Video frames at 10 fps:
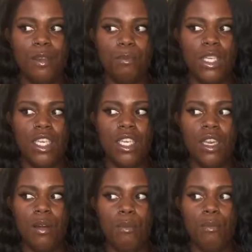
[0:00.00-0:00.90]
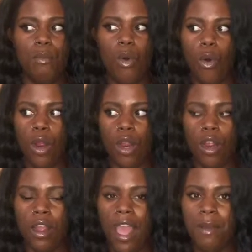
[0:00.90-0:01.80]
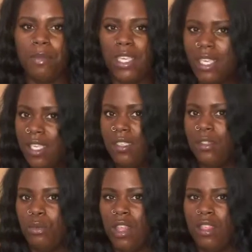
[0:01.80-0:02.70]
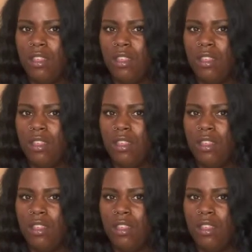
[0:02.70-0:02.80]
be more at peace with